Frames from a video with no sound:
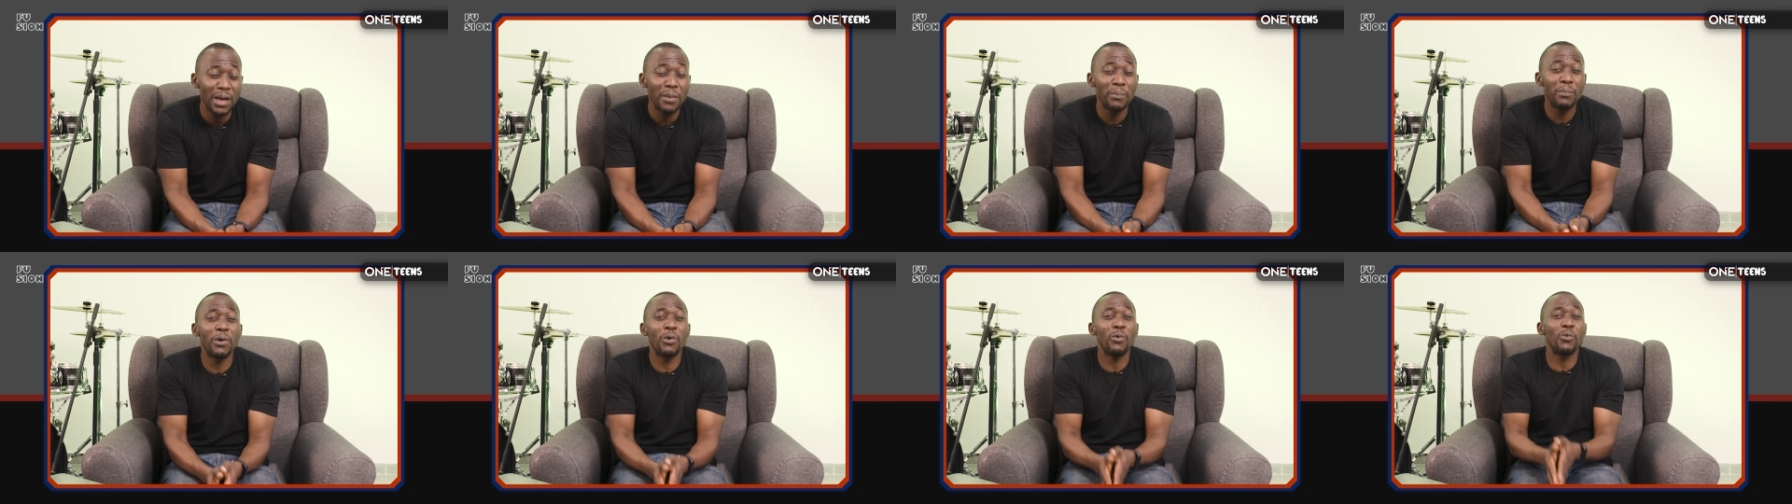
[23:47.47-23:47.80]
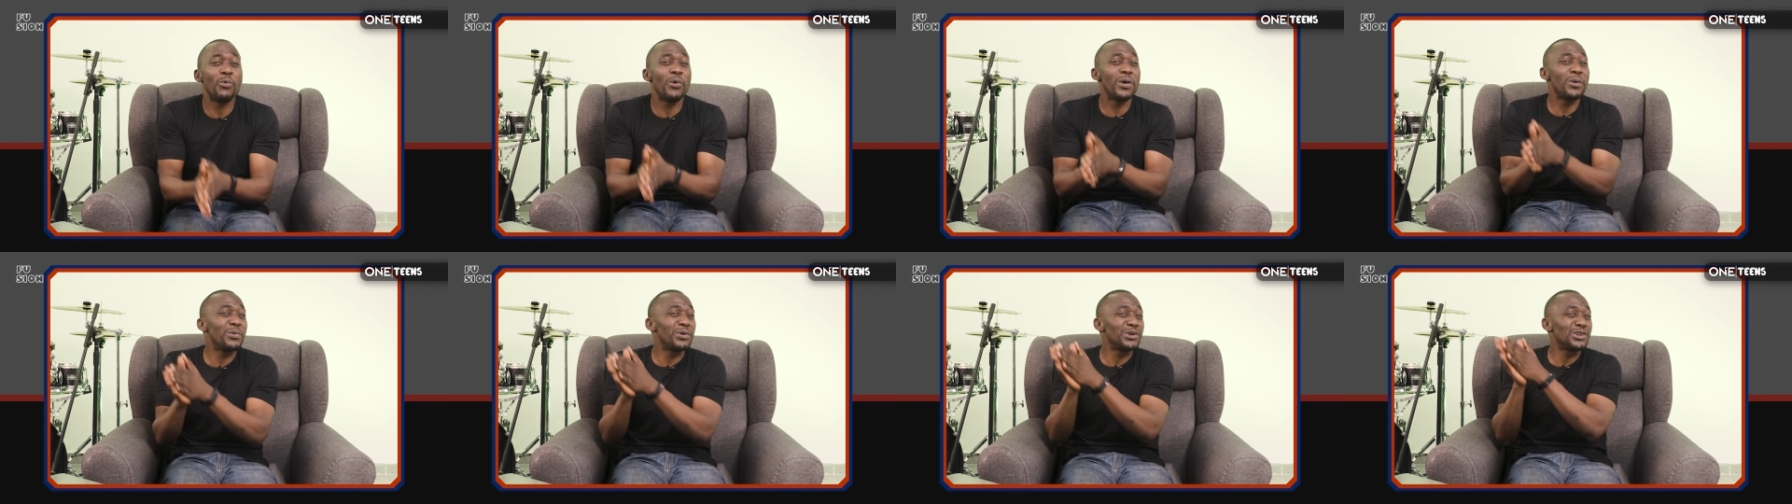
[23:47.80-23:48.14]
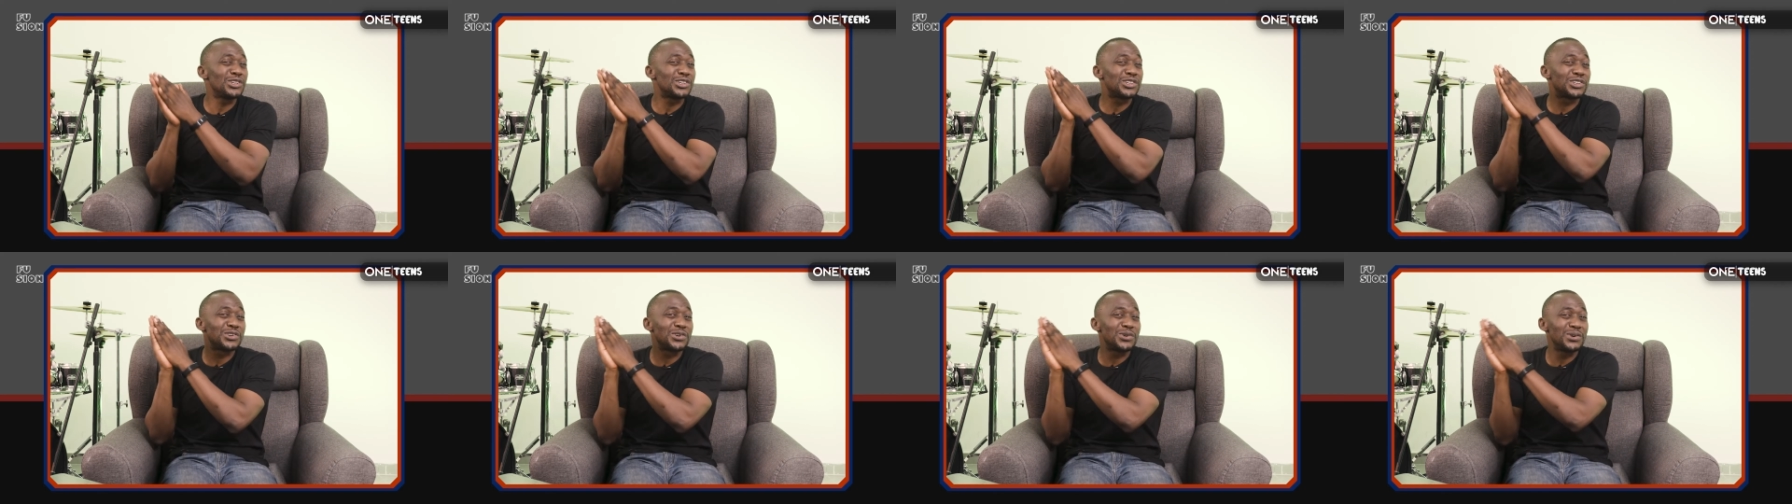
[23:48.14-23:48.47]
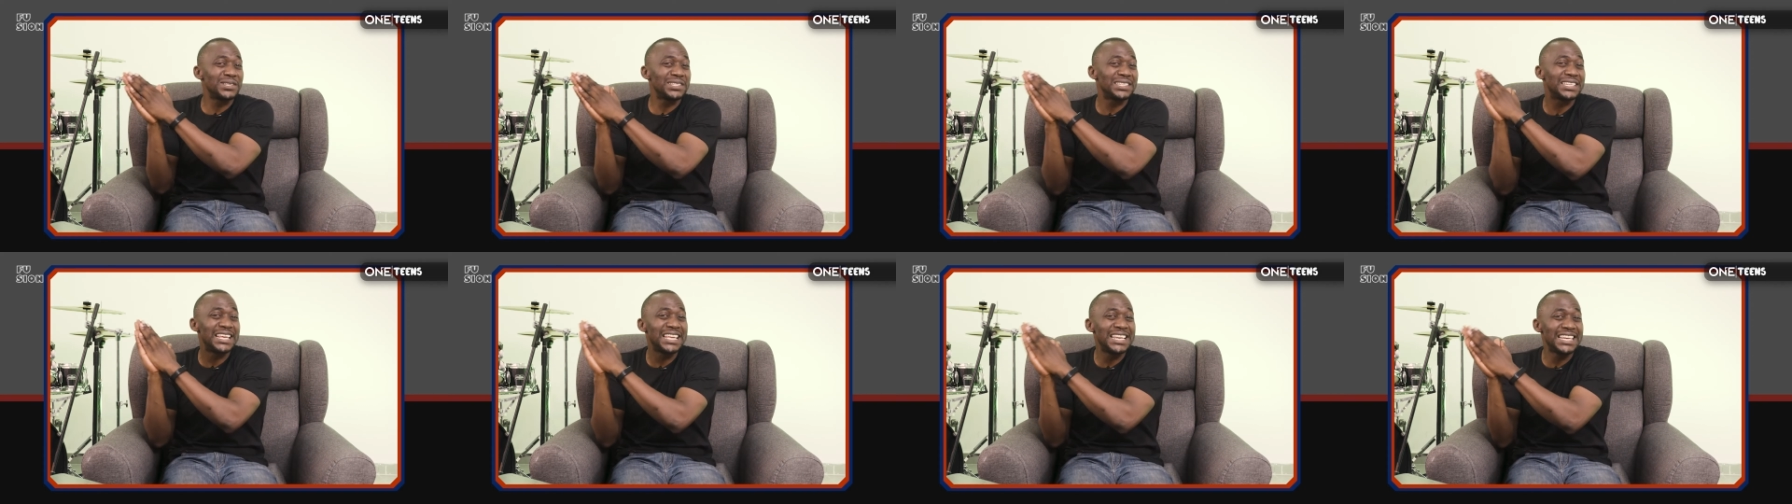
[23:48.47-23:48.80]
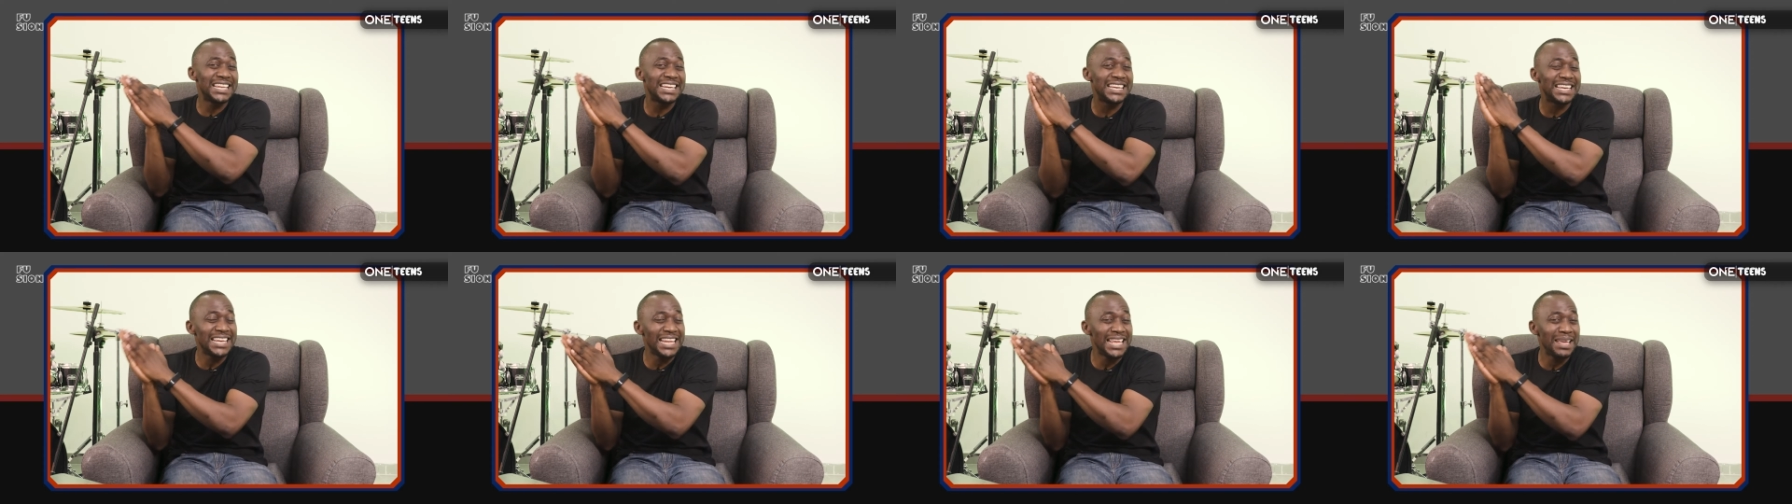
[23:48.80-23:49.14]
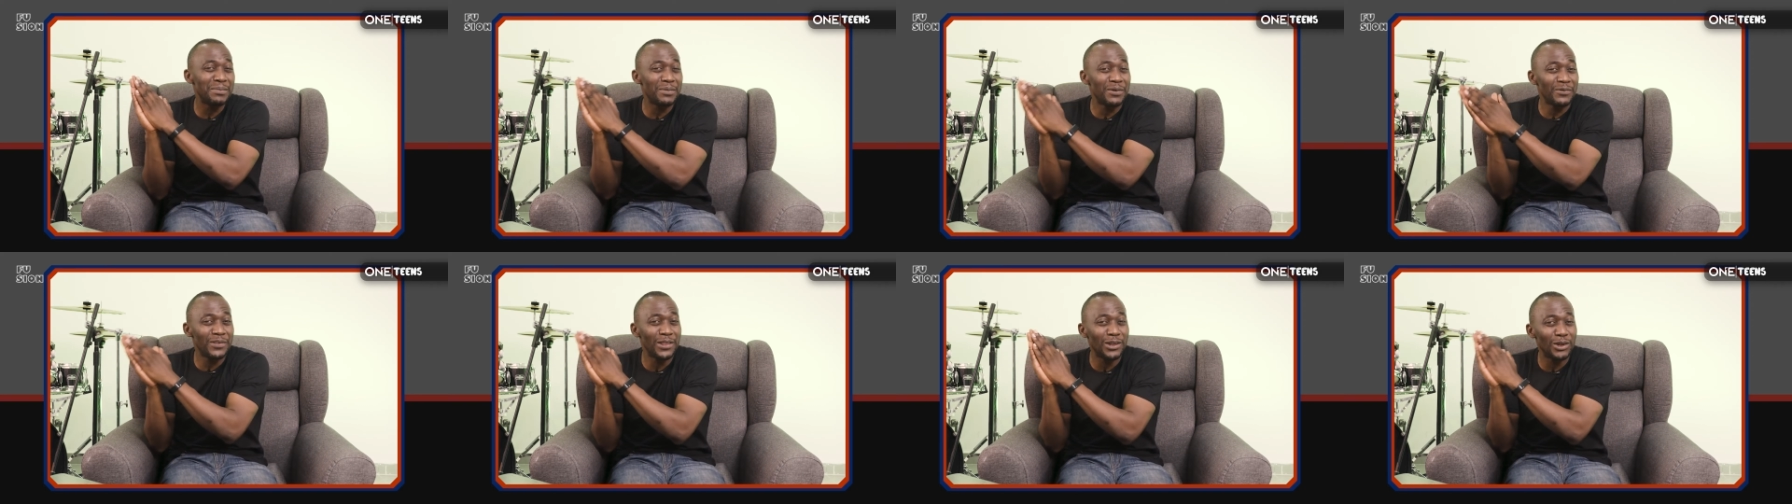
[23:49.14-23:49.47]
but we will trust in the
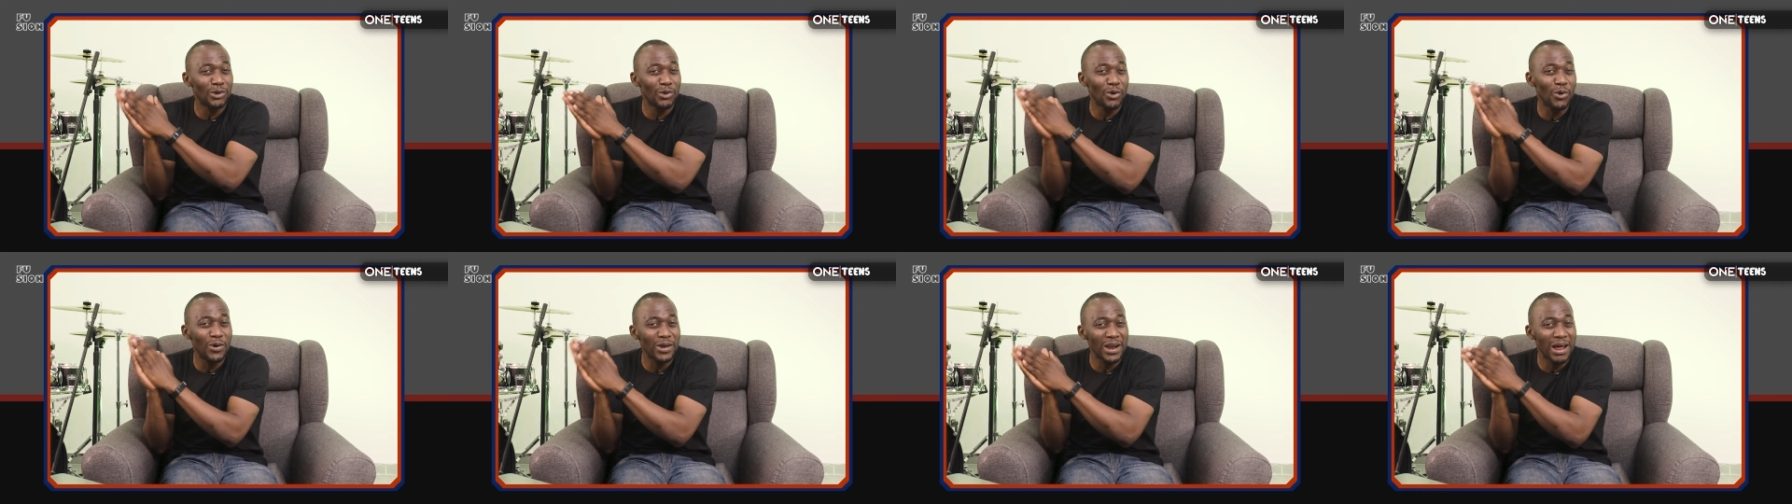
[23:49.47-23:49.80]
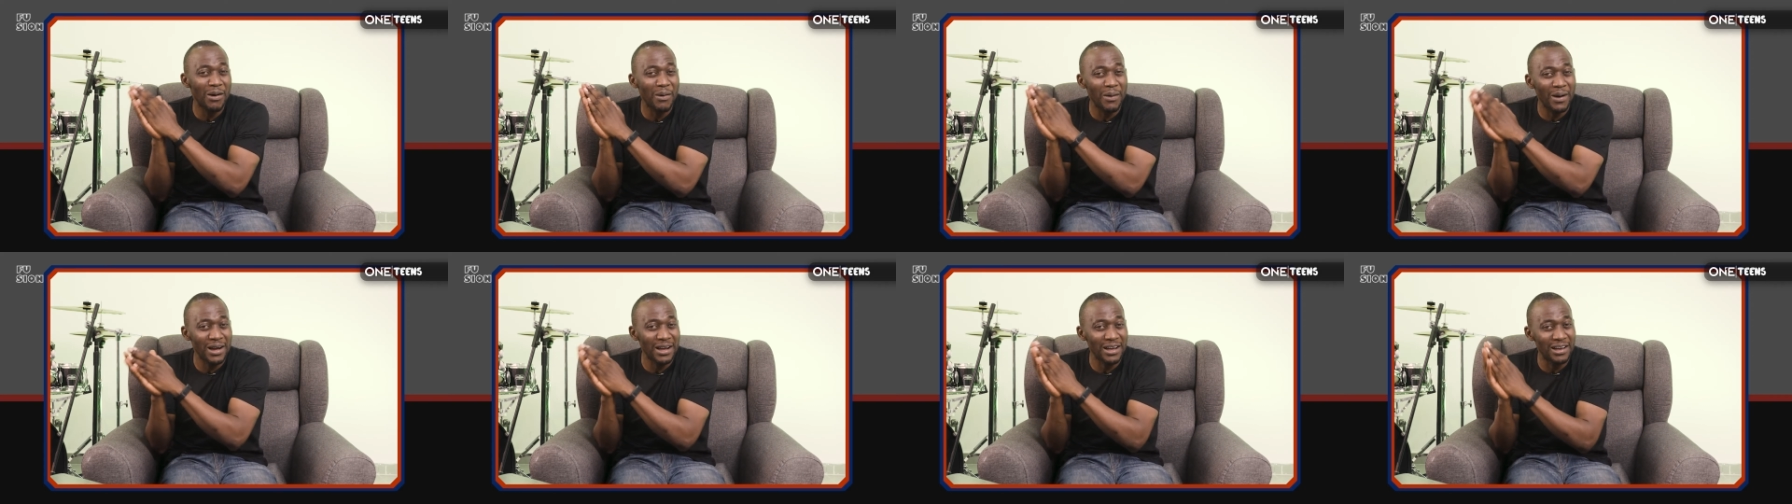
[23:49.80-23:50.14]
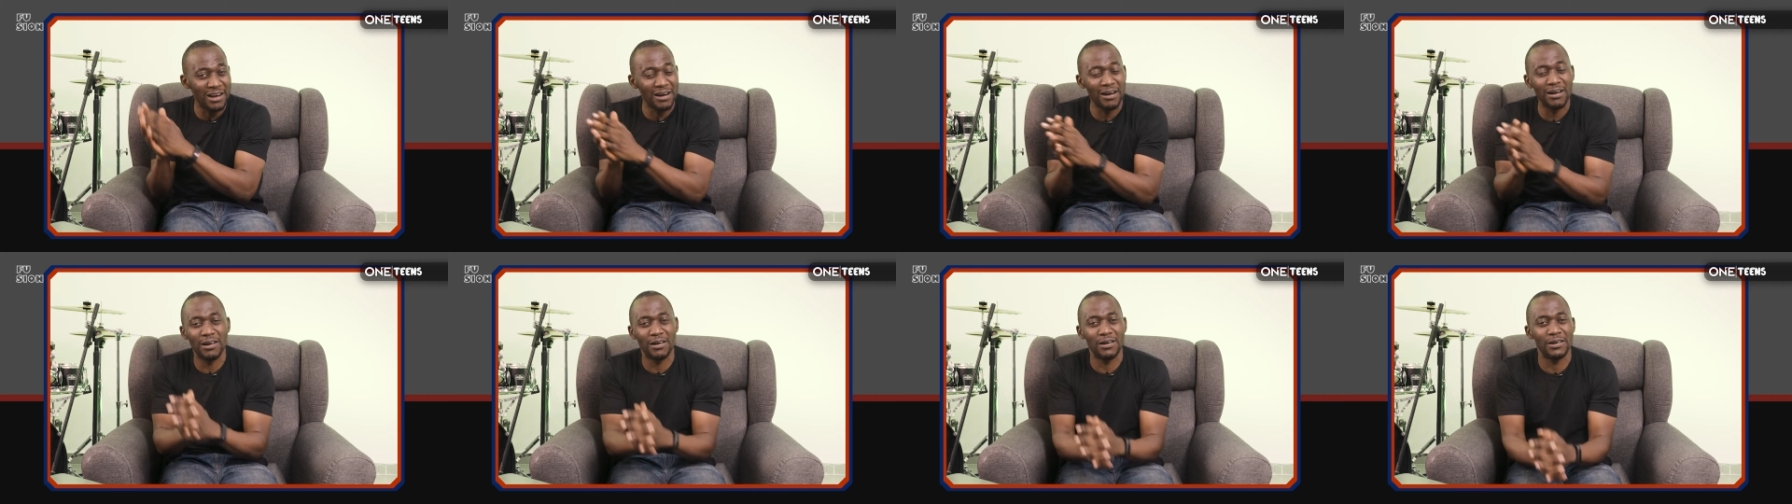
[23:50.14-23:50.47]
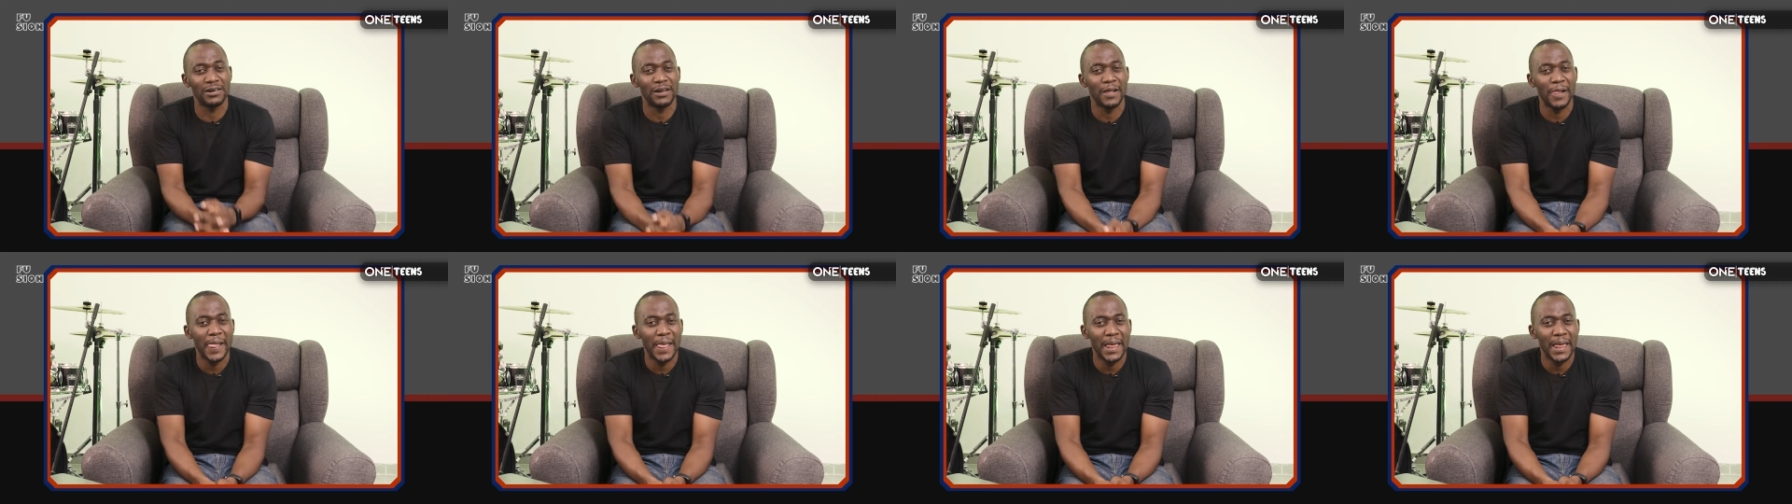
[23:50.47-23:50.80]
name of the Lord our God.